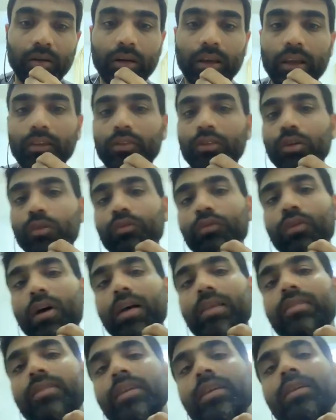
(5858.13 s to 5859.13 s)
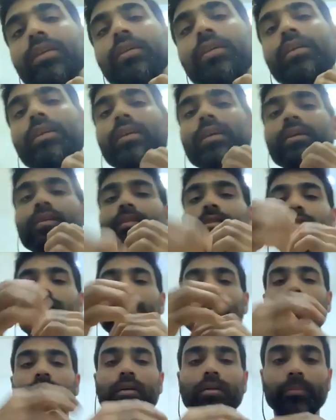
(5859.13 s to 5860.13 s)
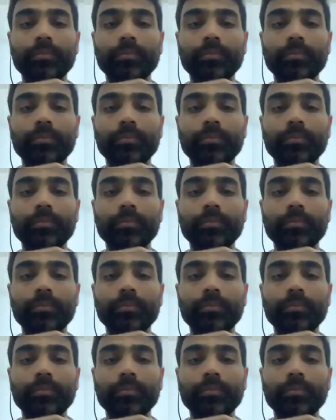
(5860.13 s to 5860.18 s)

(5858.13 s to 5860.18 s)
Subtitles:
Okay, so fasting is